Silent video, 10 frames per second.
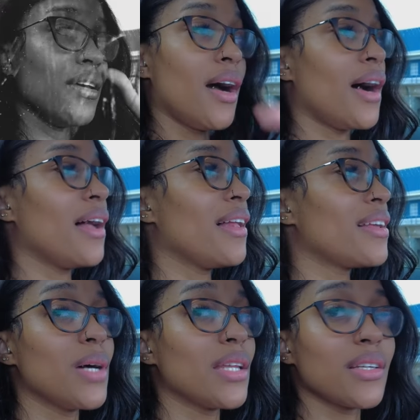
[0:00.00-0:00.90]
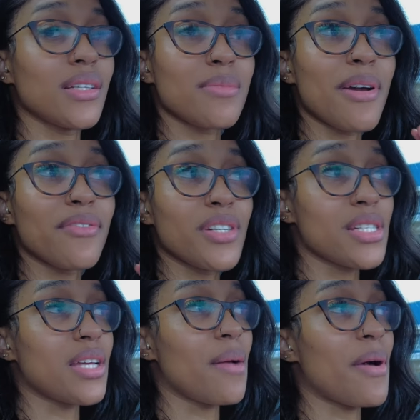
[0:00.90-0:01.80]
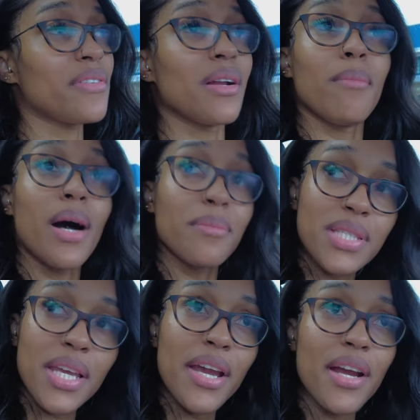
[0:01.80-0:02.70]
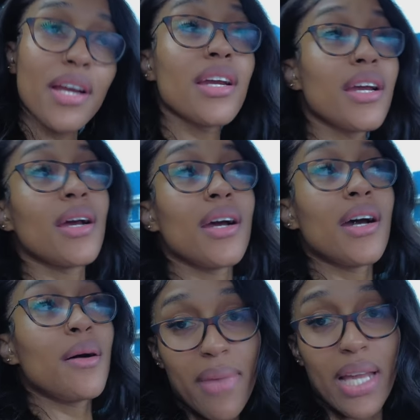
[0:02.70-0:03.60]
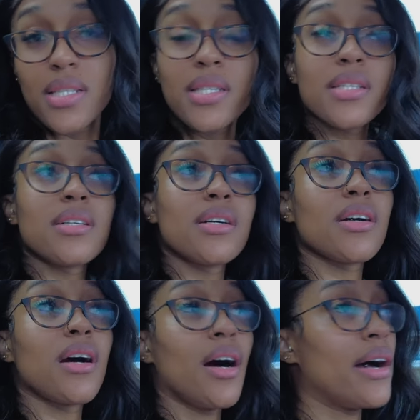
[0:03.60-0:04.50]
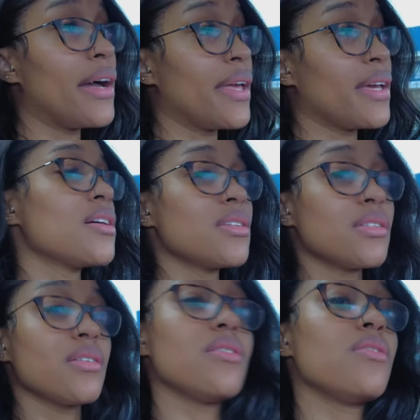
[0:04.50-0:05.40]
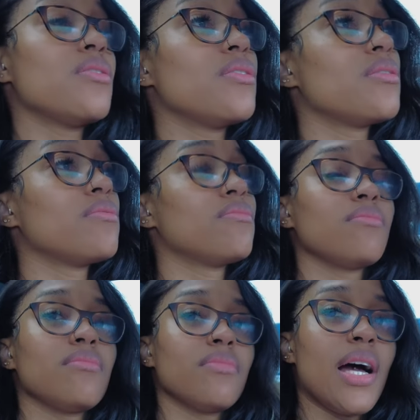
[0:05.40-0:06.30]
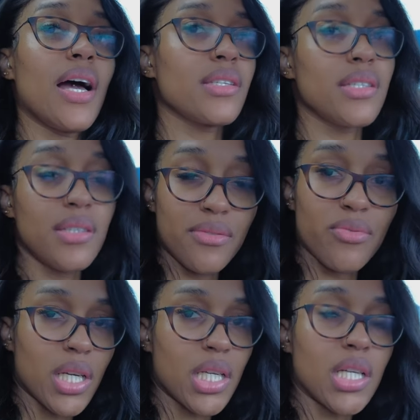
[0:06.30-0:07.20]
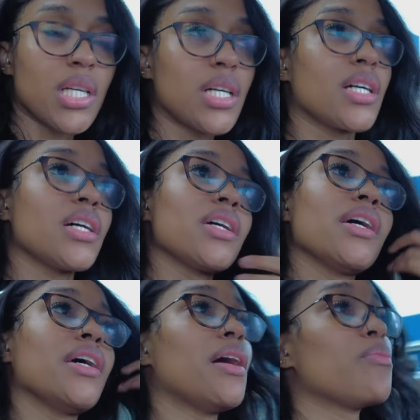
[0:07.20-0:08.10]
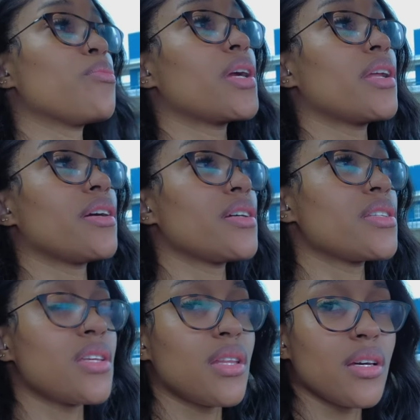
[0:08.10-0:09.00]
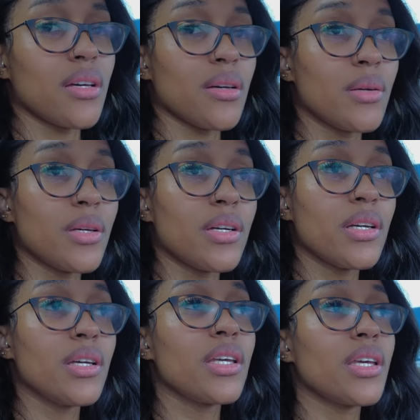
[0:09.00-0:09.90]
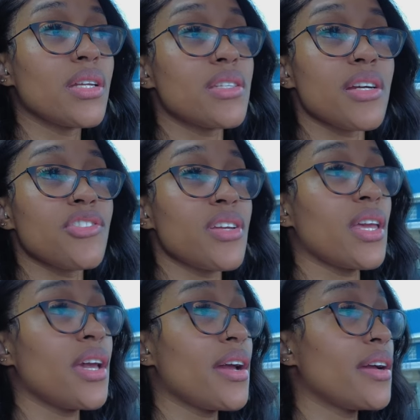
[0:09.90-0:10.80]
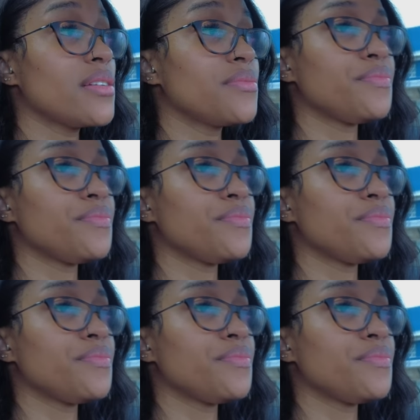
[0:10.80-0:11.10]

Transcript: Yeah, I think this is my first time having a mom scare. Madison cut her hand. So I had to leave work and I'm bringing her to the kids urgent care.